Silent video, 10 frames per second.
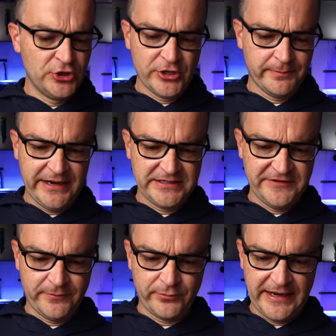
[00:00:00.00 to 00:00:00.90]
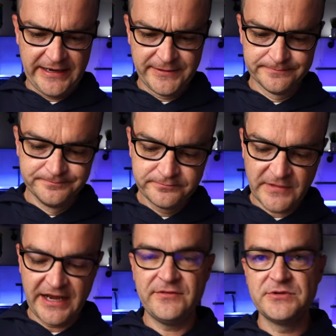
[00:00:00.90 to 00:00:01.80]
You can buy a different brand
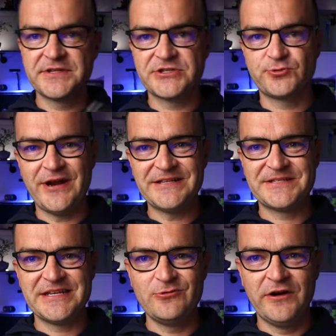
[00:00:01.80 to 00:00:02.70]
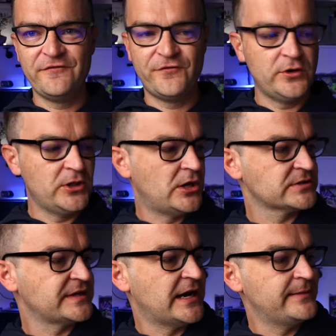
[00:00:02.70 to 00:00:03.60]
I've used this Red Sea one for a
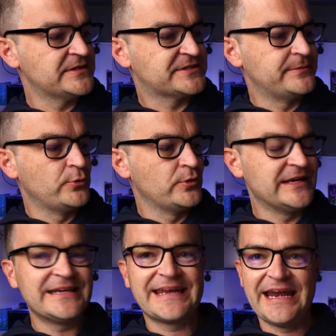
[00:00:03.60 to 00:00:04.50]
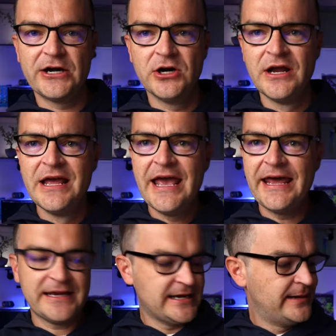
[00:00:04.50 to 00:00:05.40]
long time. It's the Marine Care,
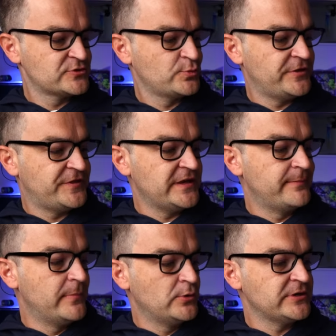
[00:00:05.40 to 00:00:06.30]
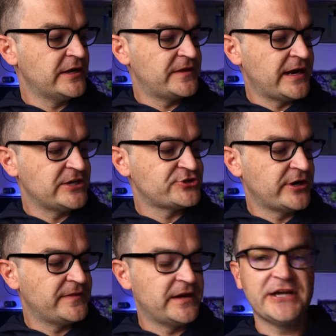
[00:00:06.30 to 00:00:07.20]
and it comes with the ammonia, the
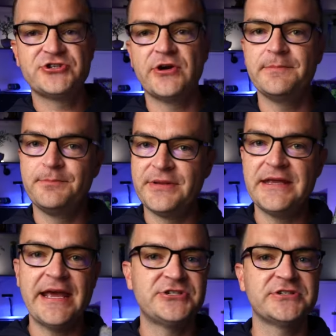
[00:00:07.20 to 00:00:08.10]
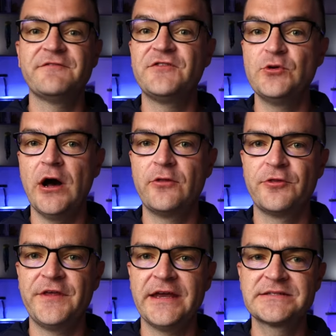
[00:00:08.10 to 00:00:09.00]
nitrite, the nitrate, pH, and a few other
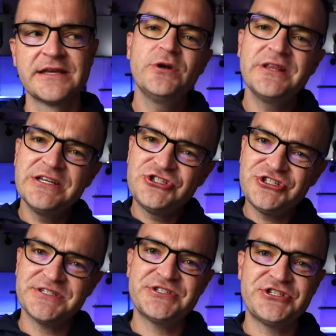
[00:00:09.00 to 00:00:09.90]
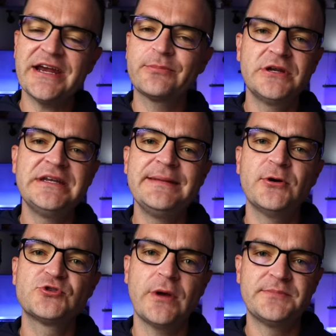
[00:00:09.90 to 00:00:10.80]
things. Really, just check Marine
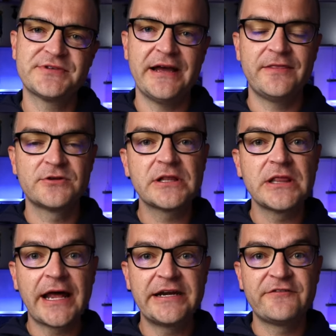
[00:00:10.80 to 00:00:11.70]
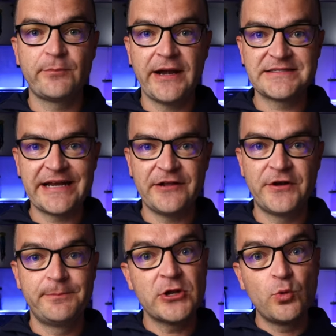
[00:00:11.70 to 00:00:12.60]
Depot's website. There's a lot of different brands out
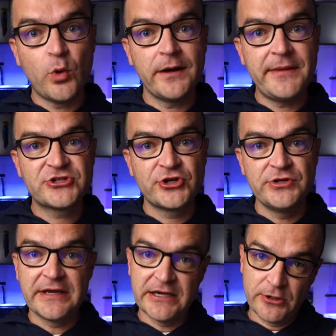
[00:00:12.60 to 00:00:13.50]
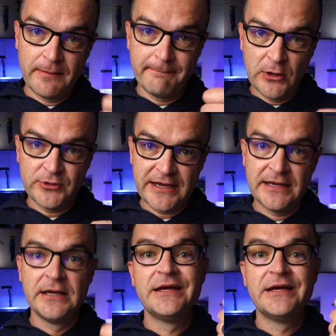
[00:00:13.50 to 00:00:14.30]
there, but you wanna make sure you get your ammonia,